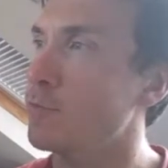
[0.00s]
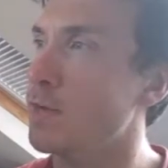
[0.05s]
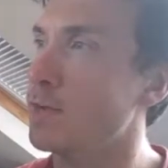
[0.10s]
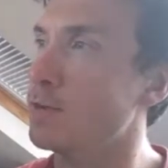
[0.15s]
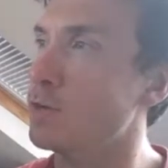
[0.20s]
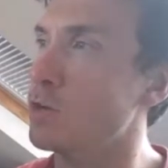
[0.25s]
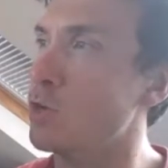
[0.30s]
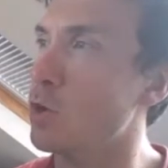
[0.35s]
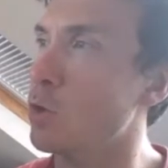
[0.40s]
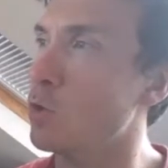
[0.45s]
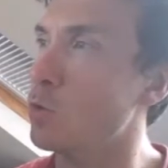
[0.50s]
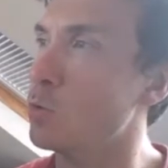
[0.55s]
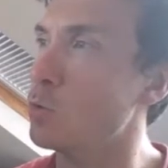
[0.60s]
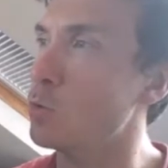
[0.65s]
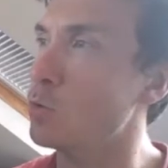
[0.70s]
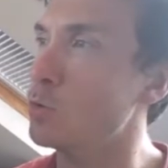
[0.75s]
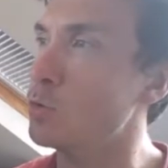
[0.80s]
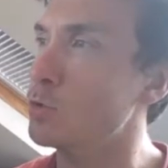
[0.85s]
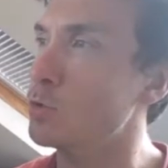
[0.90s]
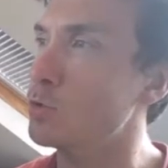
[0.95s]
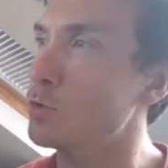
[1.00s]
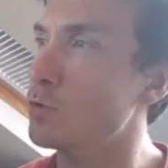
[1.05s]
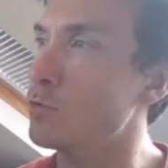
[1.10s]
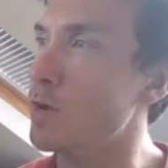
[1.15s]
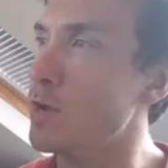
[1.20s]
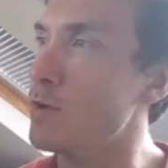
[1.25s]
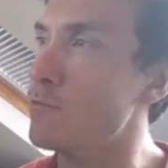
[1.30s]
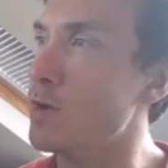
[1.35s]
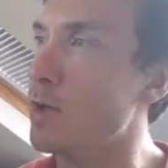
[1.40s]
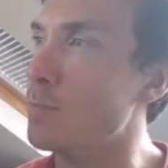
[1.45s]
and an old
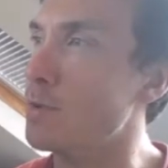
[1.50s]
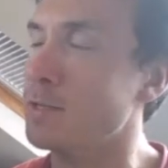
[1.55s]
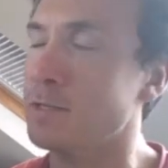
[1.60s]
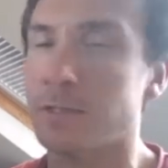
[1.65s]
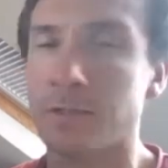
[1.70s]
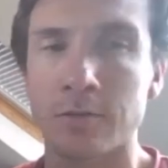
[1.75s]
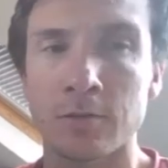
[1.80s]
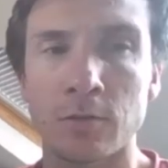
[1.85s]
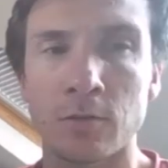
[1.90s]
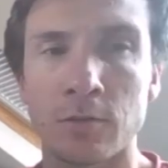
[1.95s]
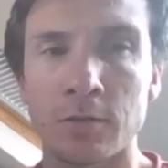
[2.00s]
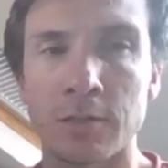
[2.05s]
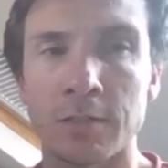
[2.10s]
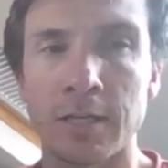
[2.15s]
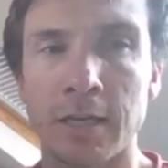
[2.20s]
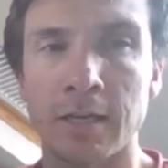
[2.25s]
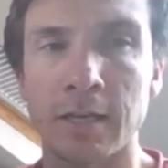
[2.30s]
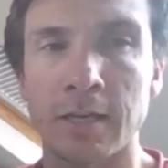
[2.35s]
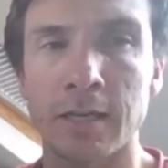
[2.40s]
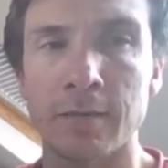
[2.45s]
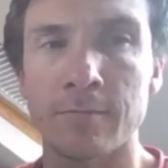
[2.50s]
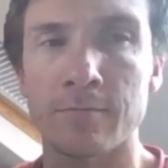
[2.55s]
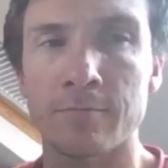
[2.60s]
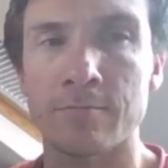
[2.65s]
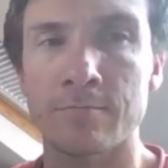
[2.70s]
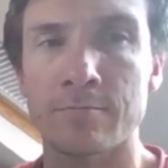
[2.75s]
grey rabbit called Stanley.